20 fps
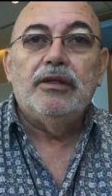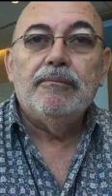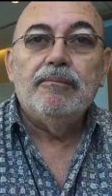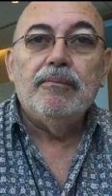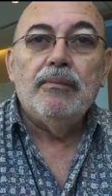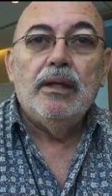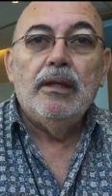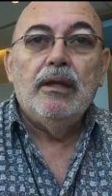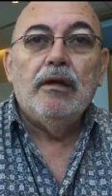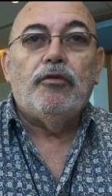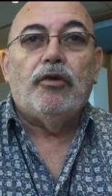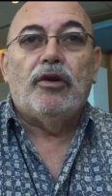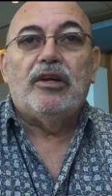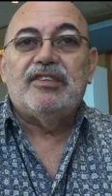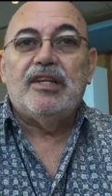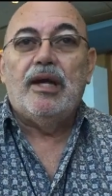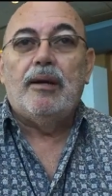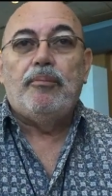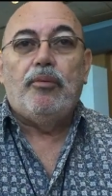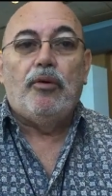Sure. For
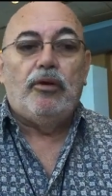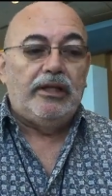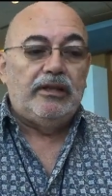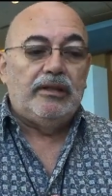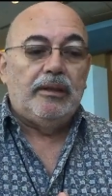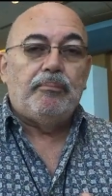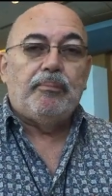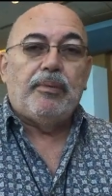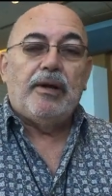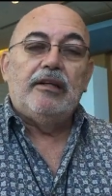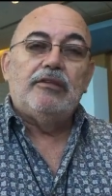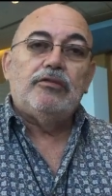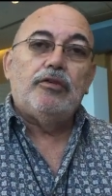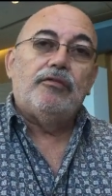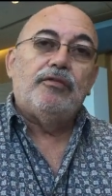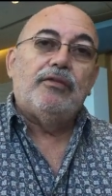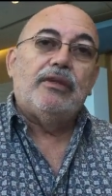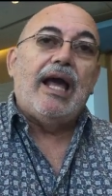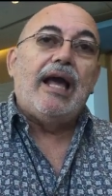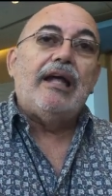example, in the price
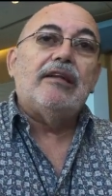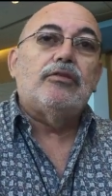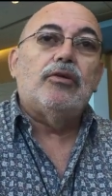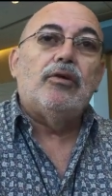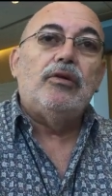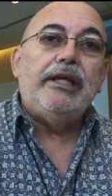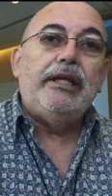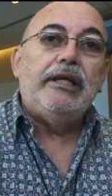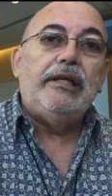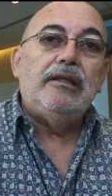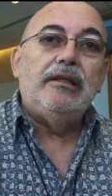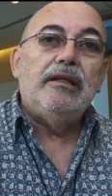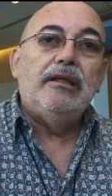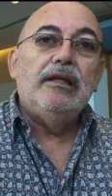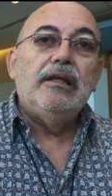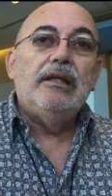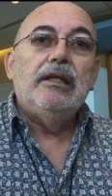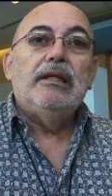of gasoline,